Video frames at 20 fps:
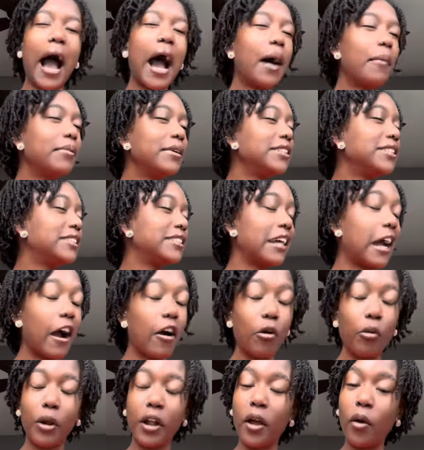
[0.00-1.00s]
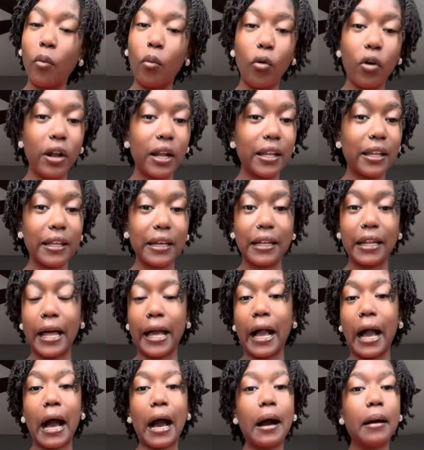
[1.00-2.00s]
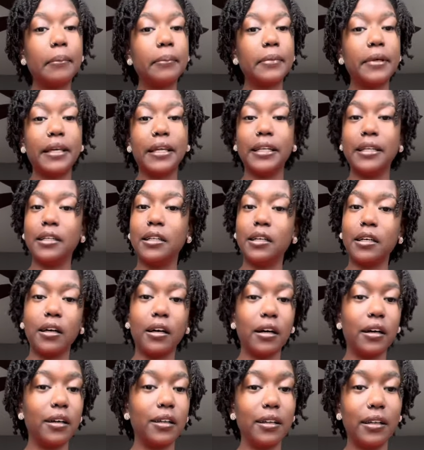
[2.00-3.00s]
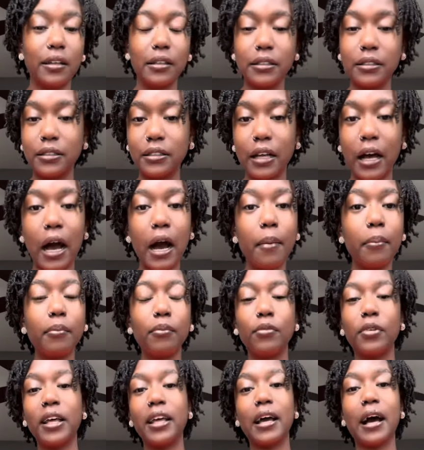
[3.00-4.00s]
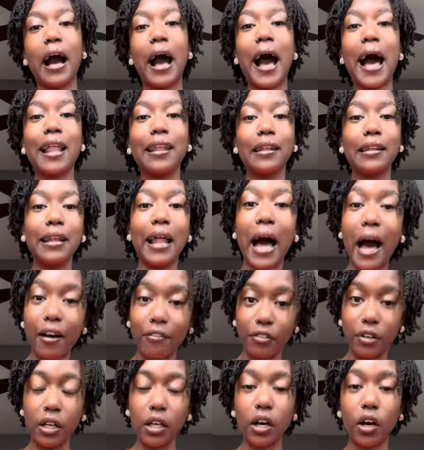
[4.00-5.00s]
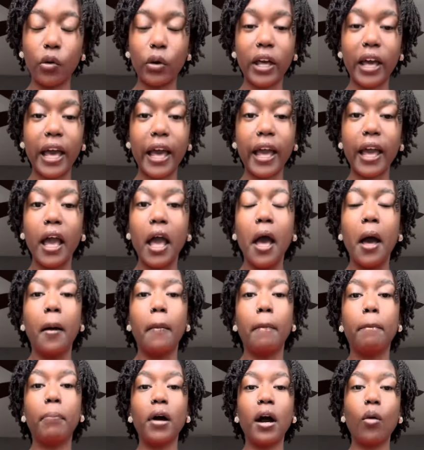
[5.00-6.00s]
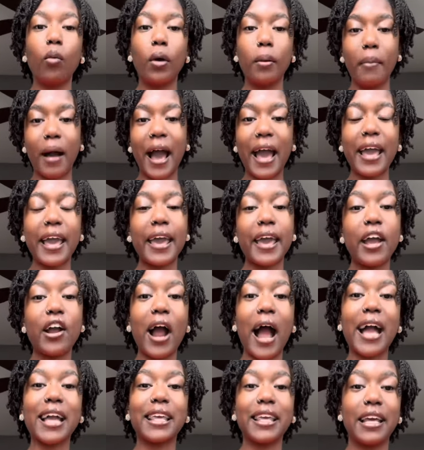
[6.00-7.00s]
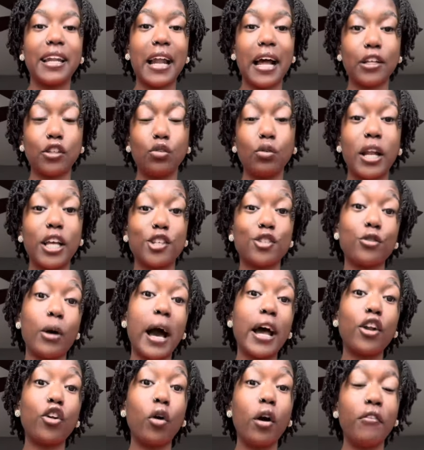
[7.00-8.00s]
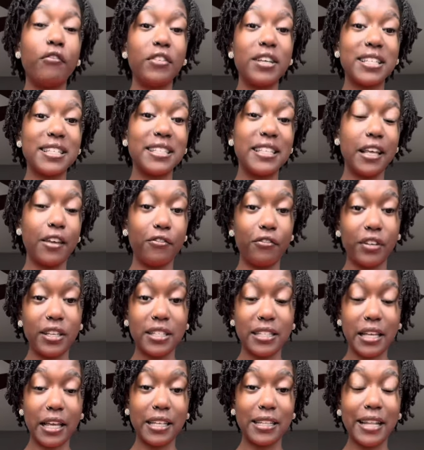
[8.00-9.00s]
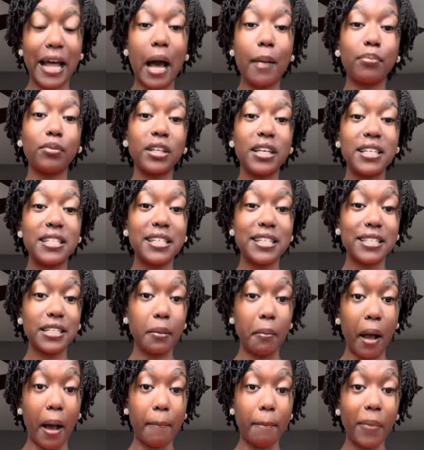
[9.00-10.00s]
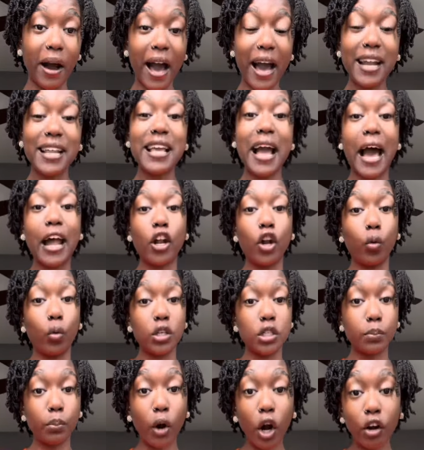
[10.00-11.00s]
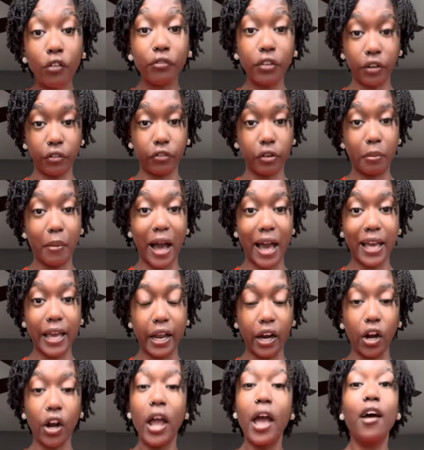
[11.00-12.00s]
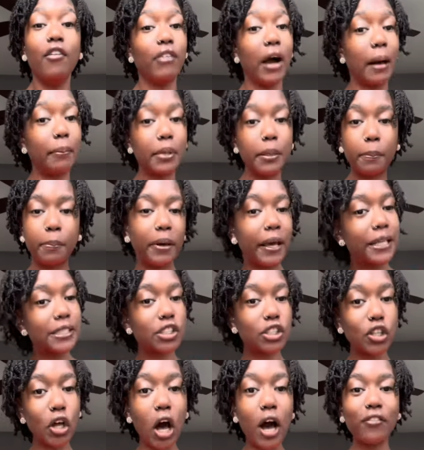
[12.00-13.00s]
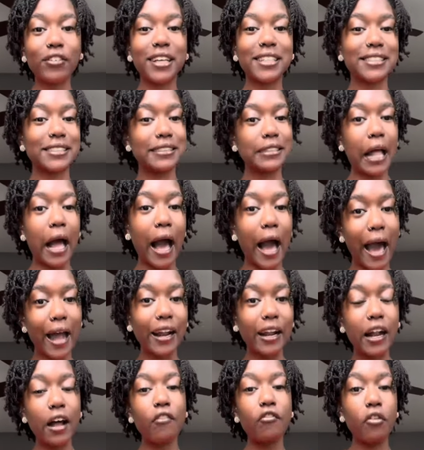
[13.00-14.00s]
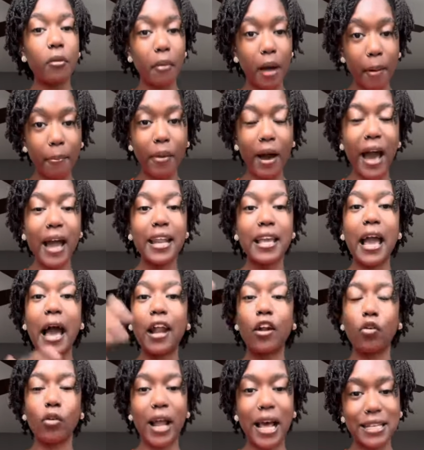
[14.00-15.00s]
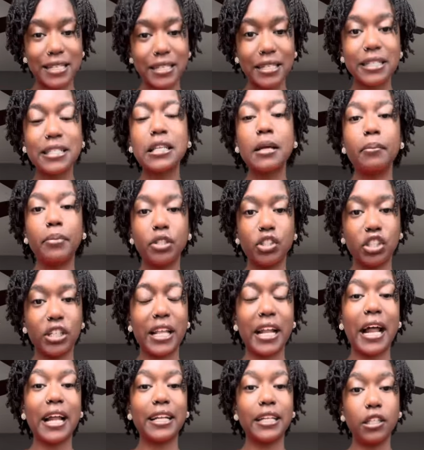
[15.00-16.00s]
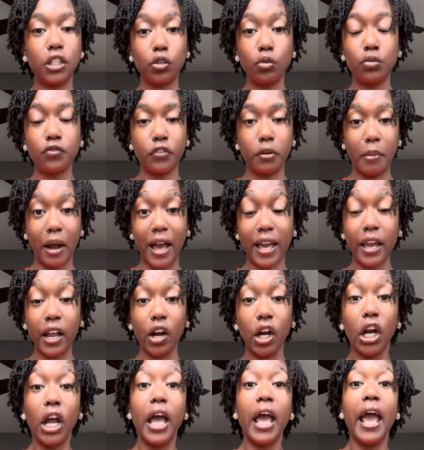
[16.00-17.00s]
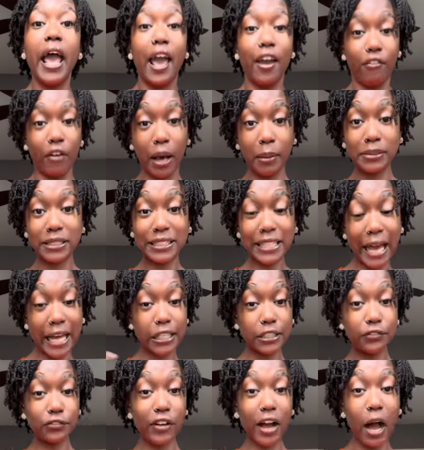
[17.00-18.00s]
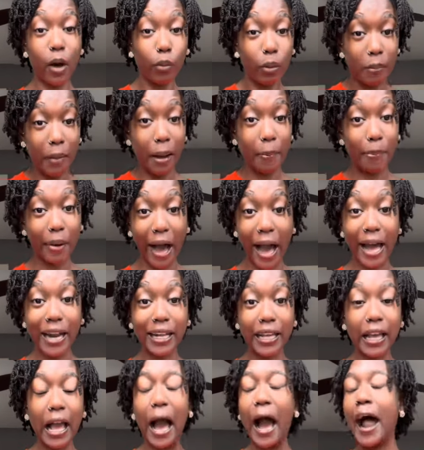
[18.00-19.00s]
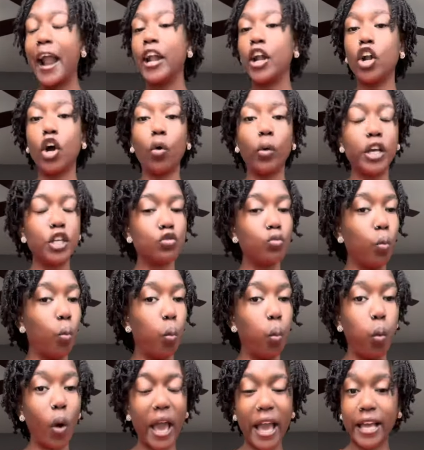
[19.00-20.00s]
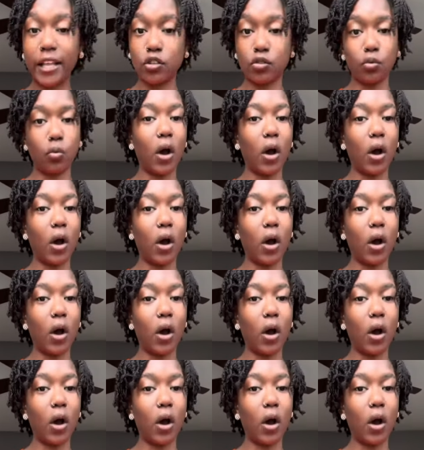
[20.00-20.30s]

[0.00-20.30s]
be showering in water looking like I'm in I'm in hot lava, okay? But with my hair, I cannot do that. So I know if it's not pleasing to my body, I know it's perfect for my hair. If I be pissed off because it's not hot enough for my body, I know that's the temperature that I need to use for my hair. If I'm satisfied with my body, I know it's way too